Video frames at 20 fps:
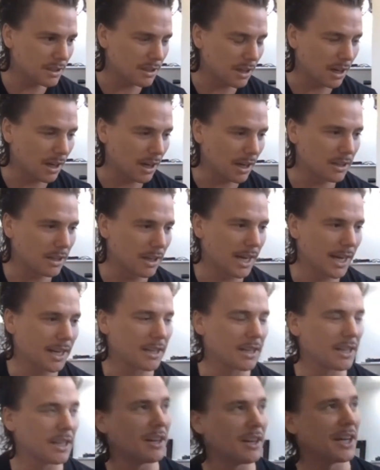I
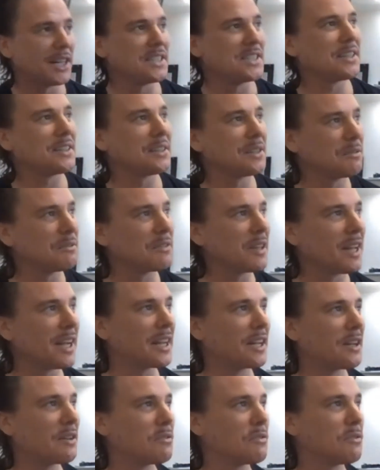like the idea of
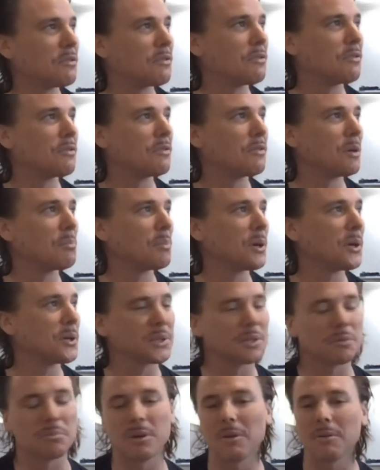like if a
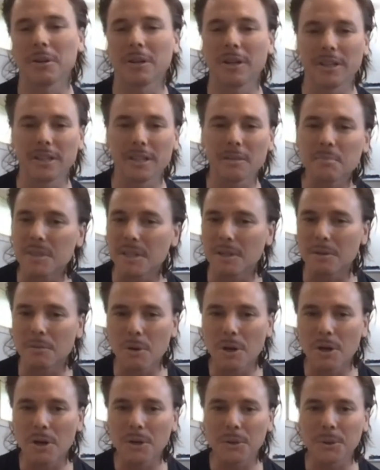post-apocalyptic
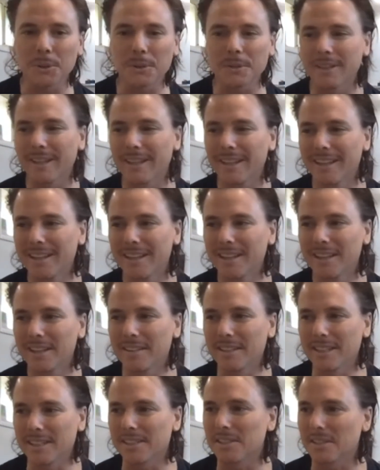world
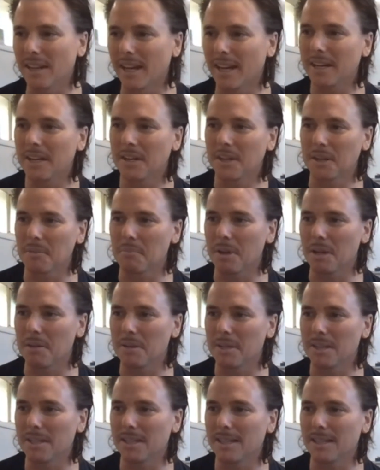that's like kind of
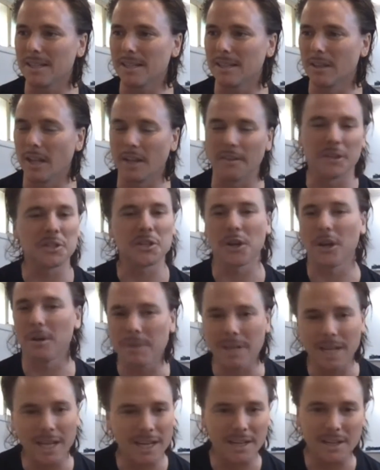maybe like the
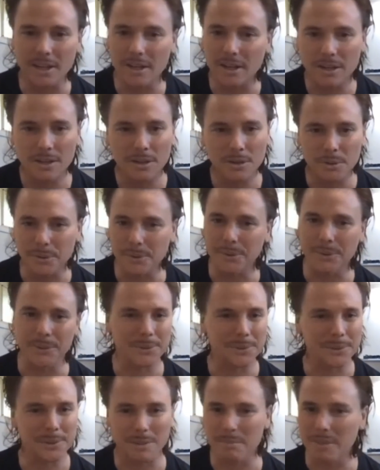Terminator
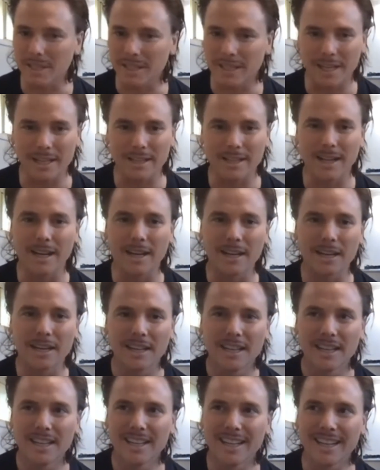or something like that.
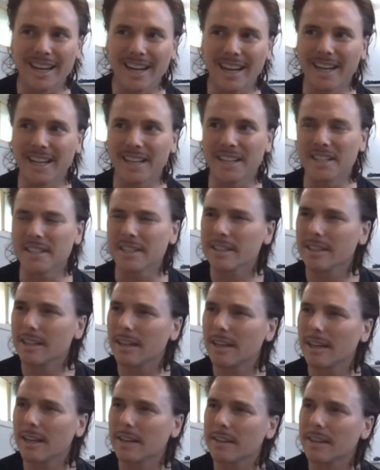And
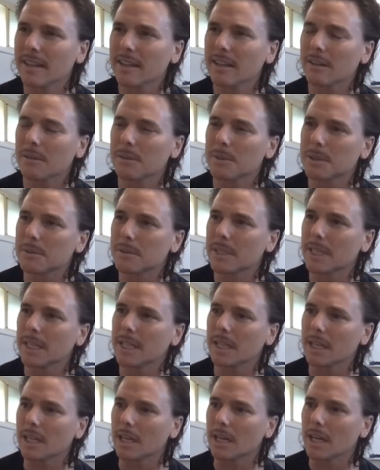I think I was
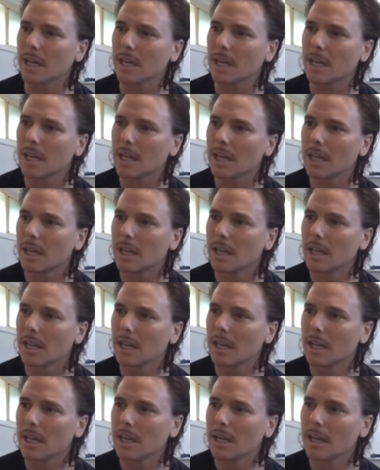reading,
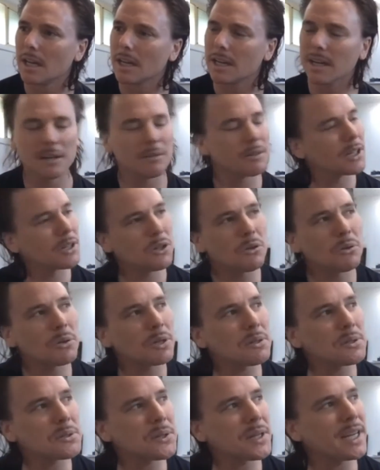I can't recall what
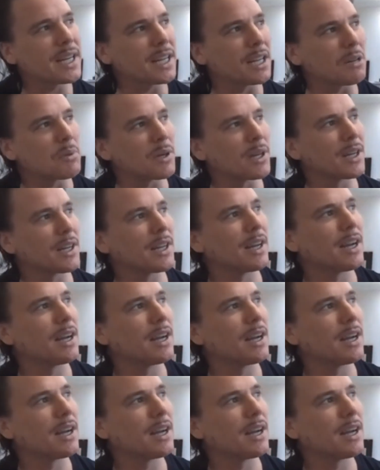I was reading, but